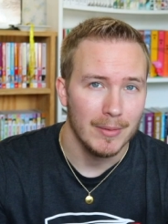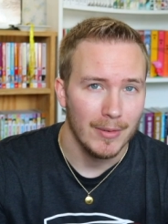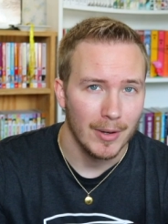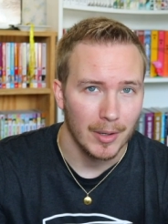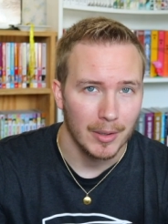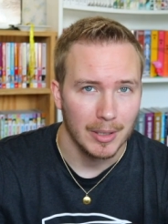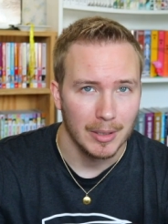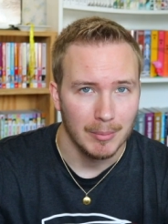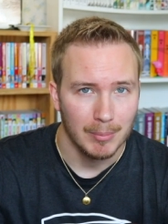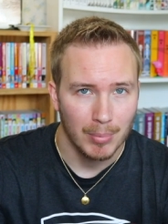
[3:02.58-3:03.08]

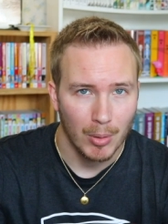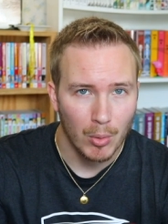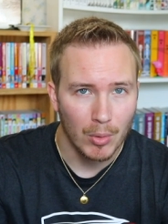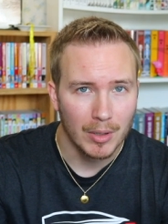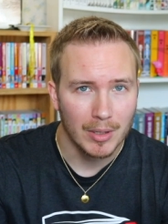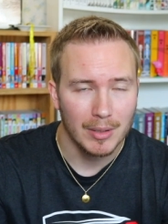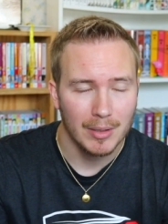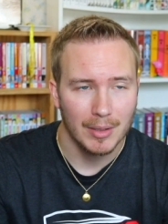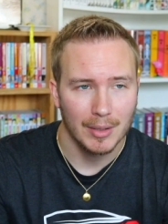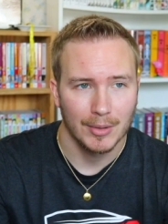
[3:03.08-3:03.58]
very
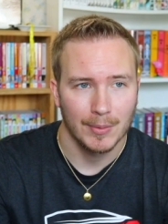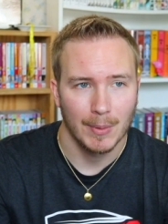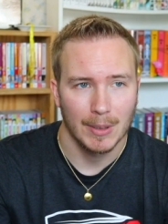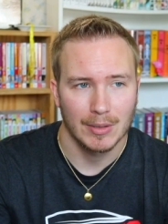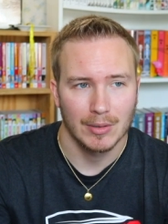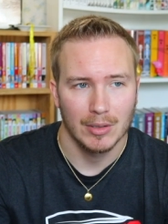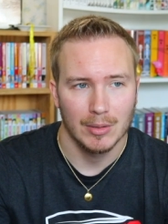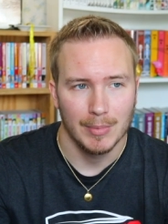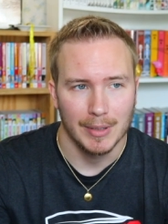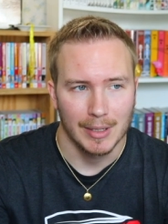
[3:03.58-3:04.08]
important,
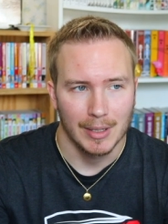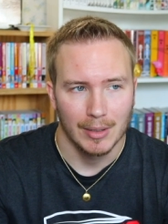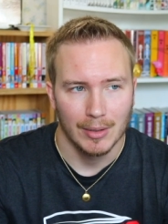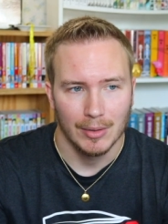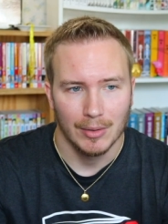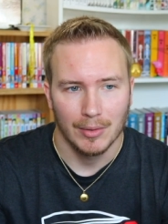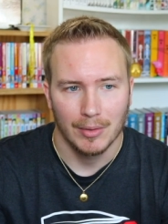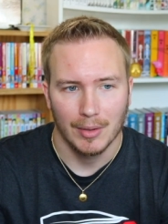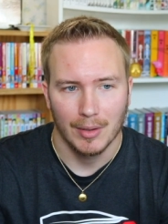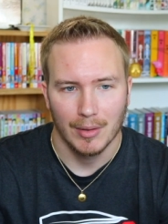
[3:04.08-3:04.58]
especially
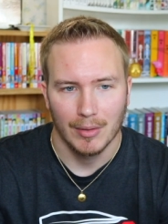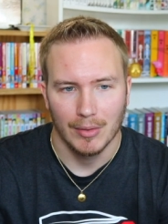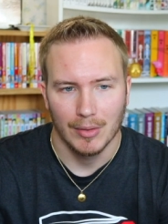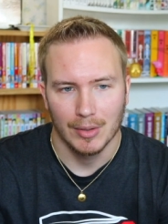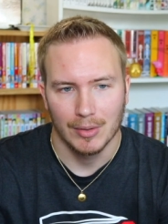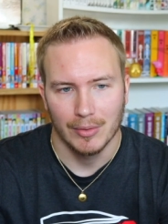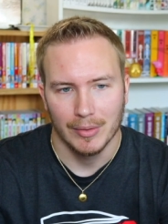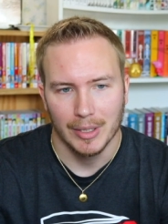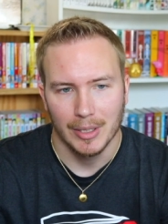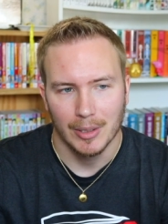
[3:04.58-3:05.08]
because
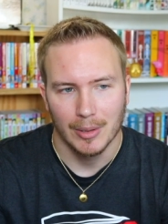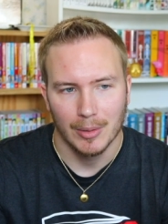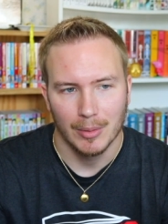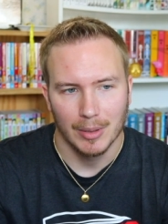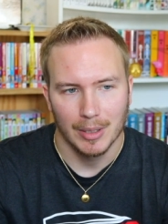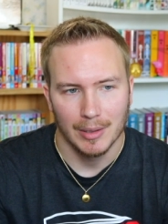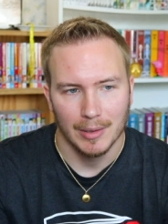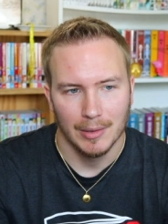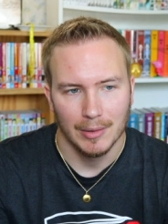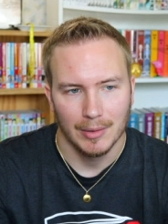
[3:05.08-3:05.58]
this video
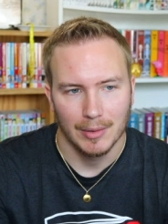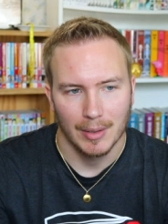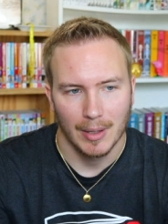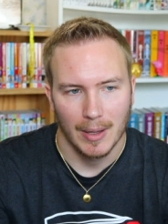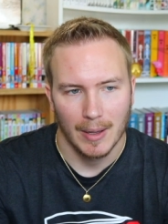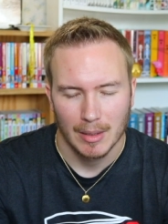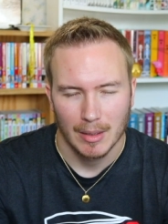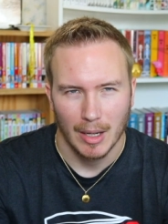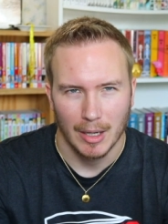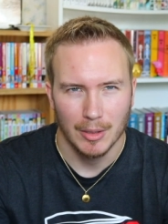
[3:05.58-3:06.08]
is...
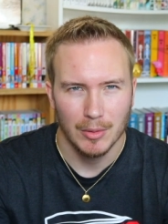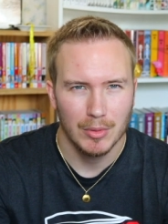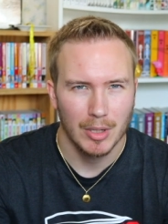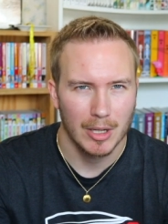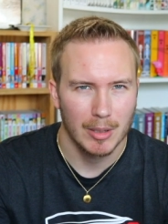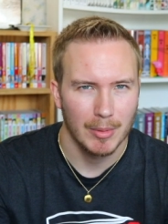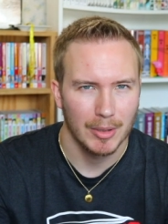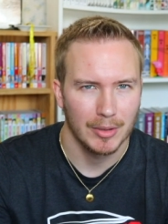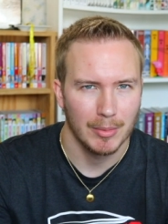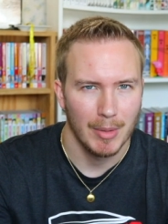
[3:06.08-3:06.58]
Uh, I do
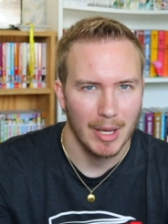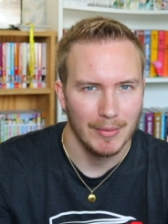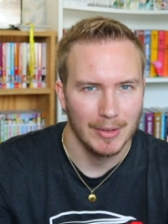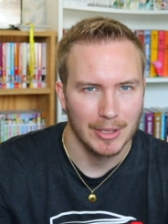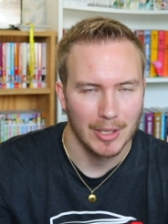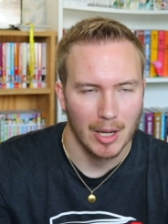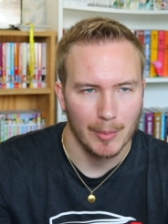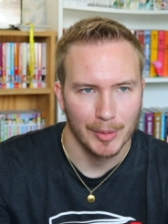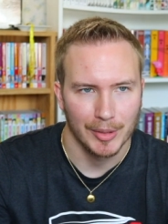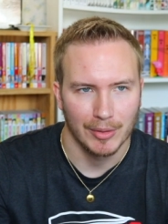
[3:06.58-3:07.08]
talk about some heavy
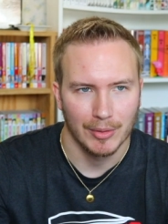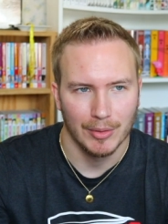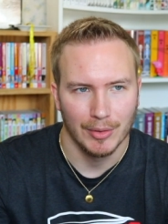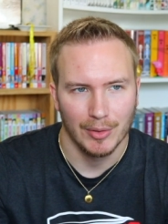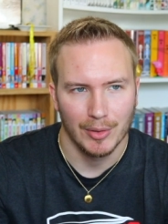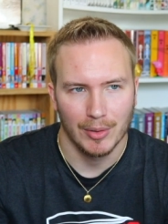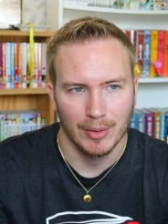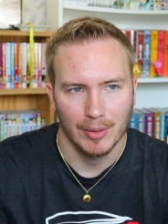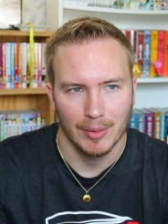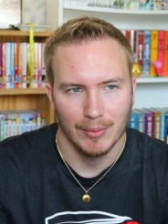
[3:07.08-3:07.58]
topics in
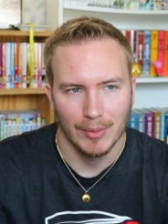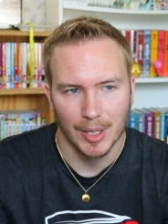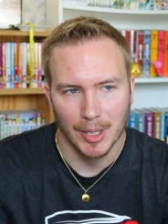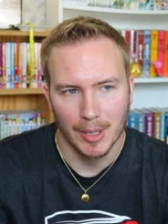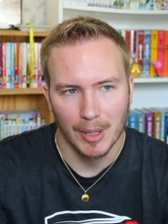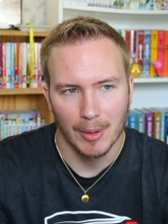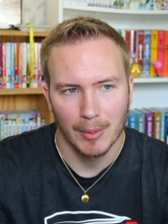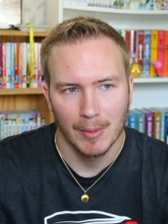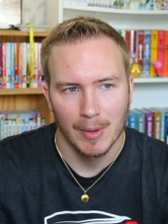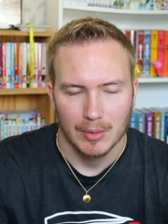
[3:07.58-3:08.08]
this
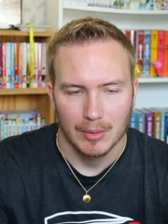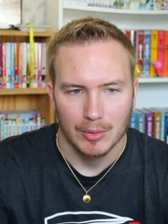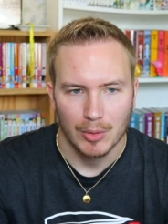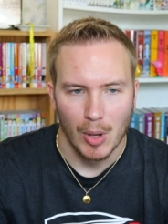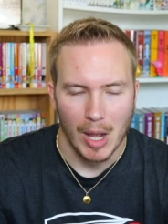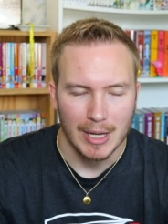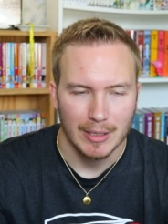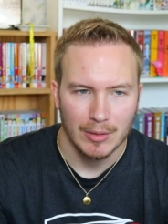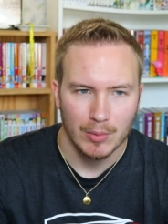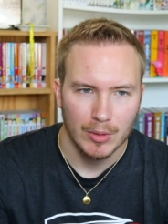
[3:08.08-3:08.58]
video,
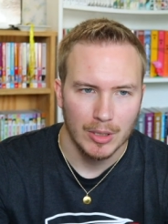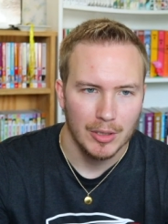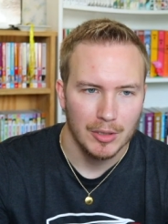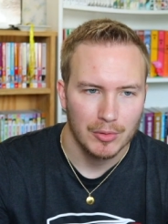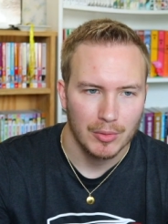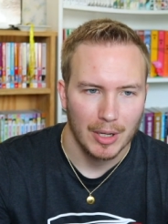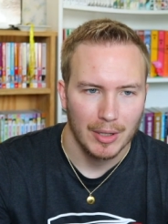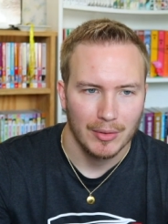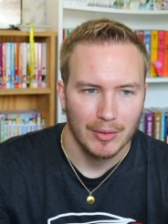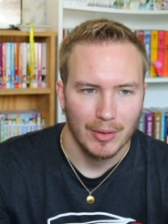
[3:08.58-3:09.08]
so I just want to
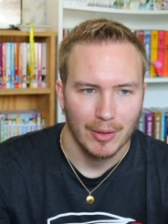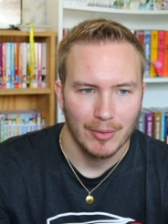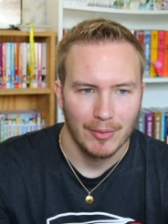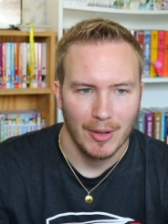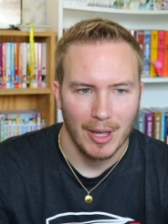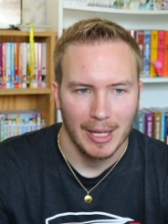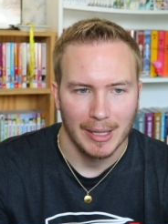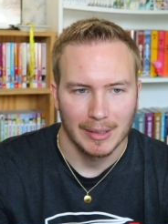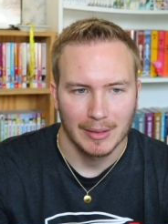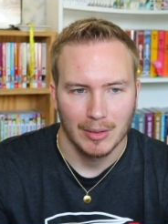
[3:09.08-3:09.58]
address the
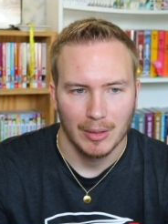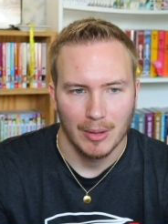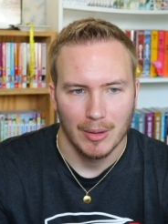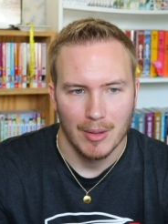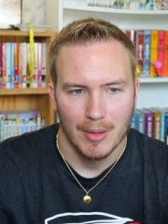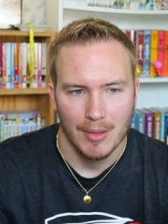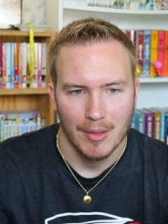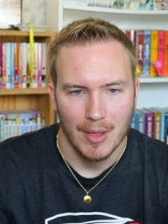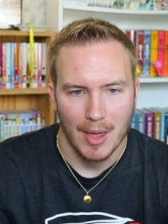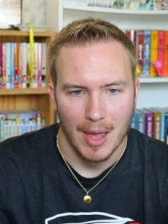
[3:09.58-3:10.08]
fact
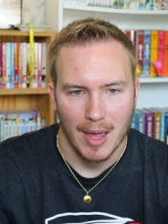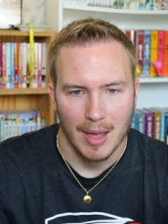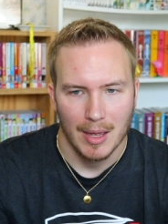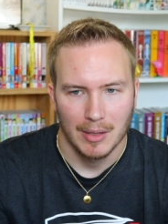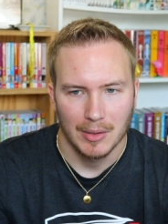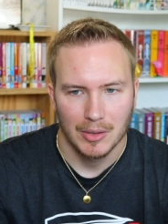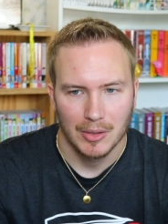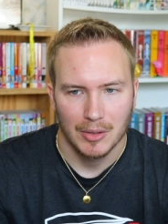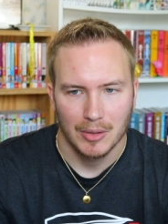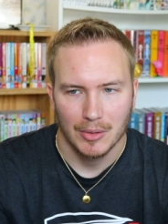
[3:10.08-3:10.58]

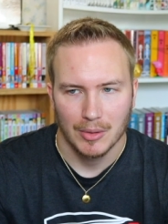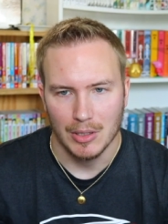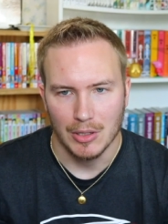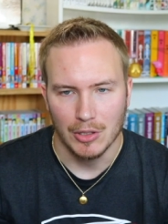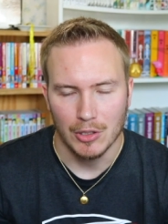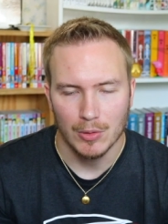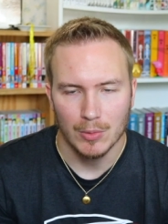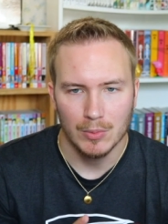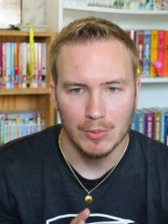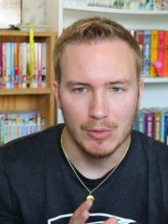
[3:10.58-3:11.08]
that
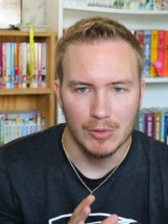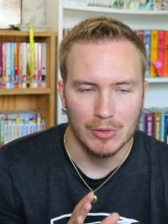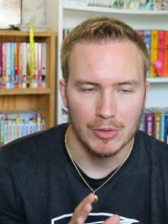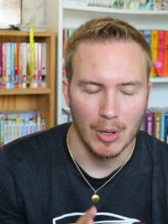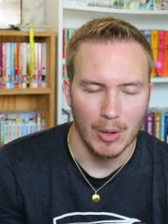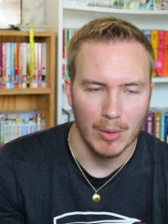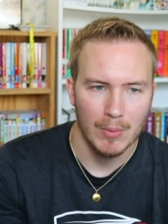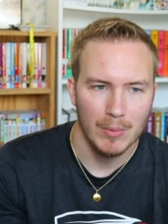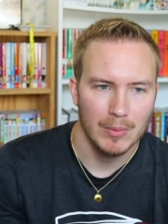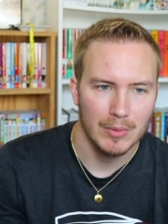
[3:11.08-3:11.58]
you
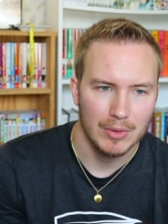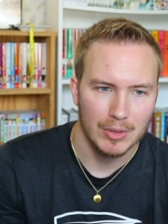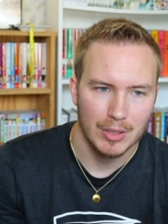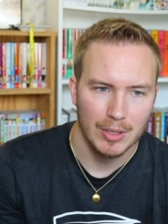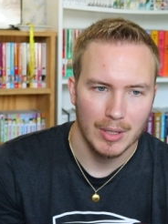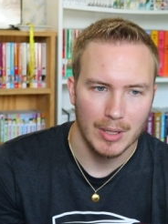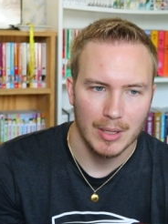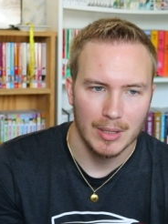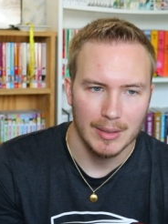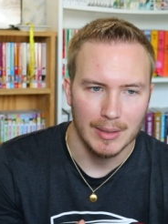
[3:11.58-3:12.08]

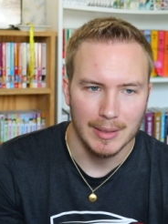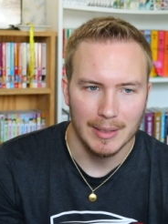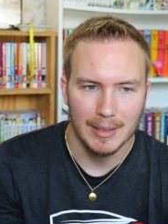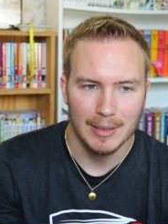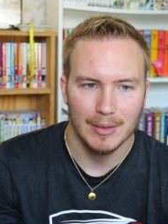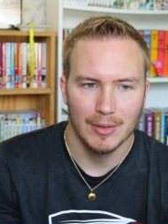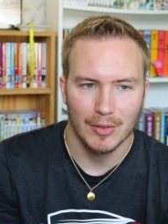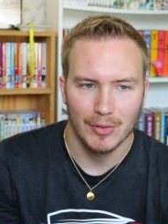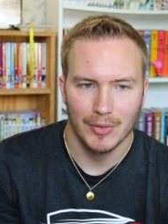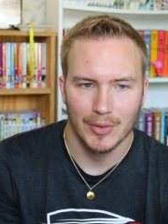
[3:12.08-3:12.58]
don't
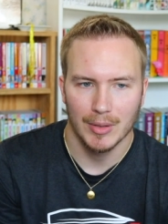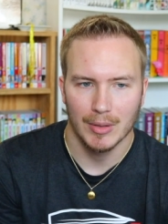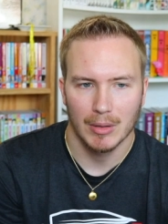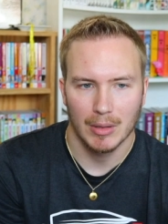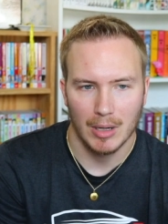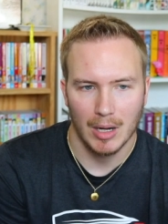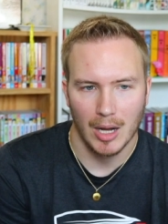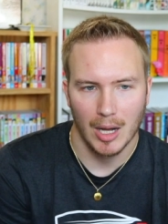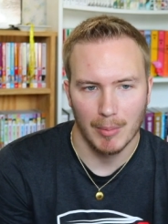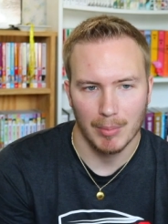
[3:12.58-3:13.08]
need to
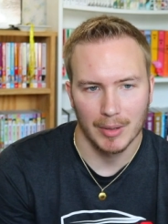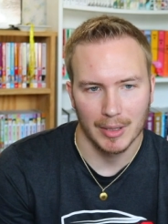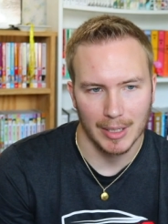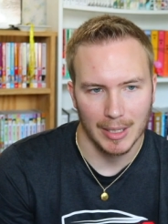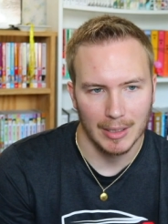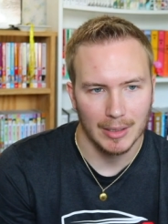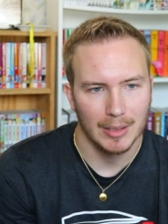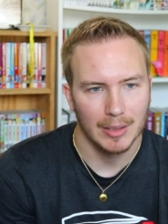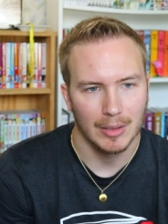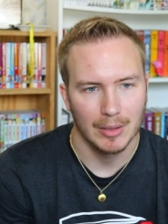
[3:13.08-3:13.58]
feel
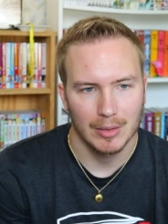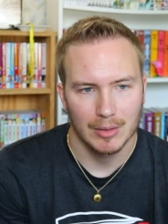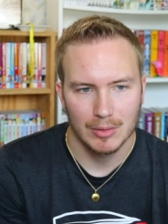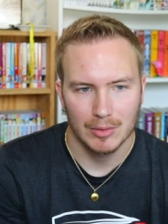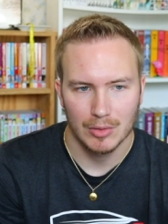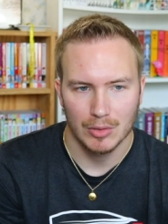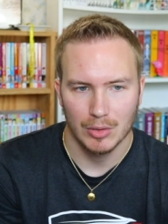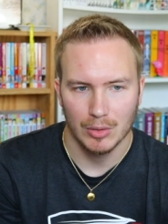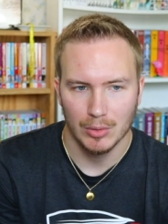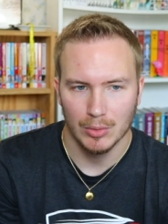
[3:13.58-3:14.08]
obligated
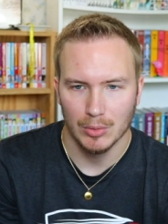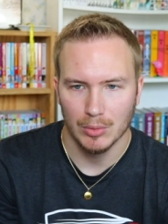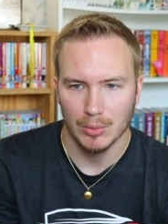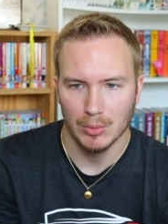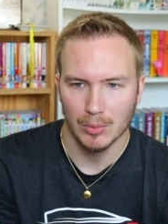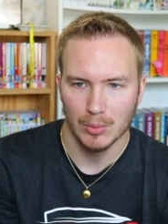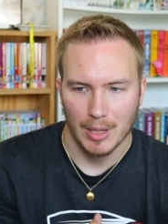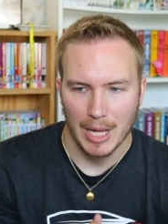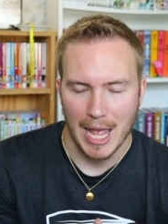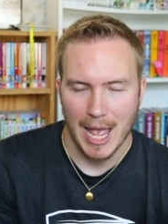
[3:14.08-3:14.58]

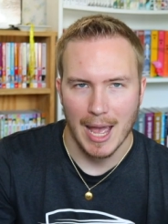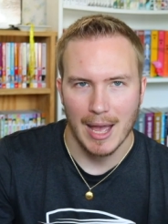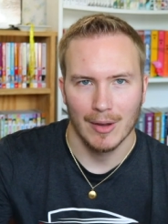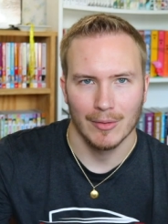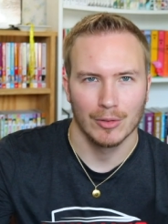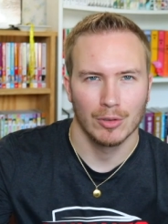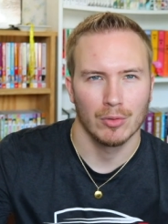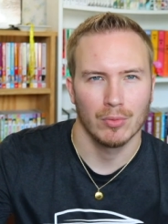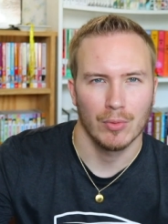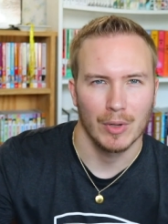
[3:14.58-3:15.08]
to
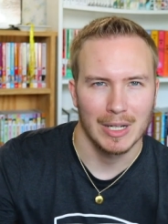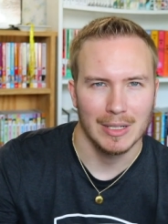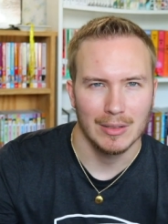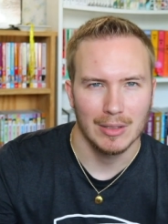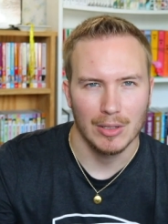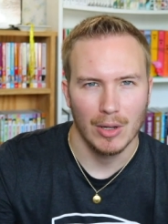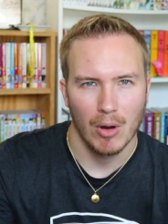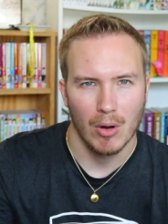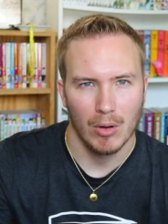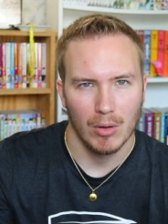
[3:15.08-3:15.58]
have
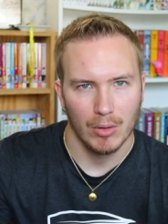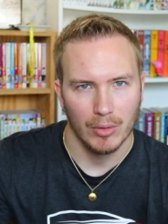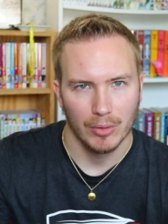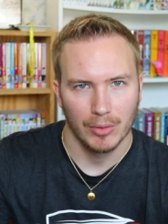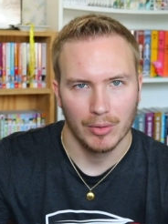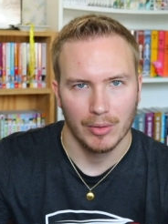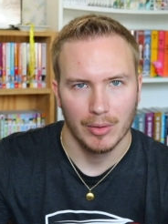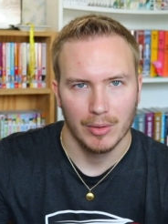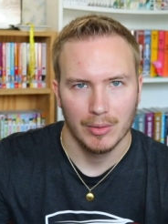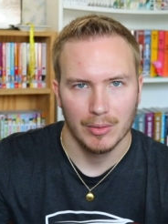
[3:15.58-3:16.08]
crazy
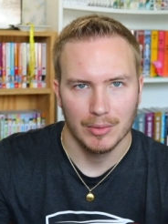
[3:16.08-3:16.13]
hauls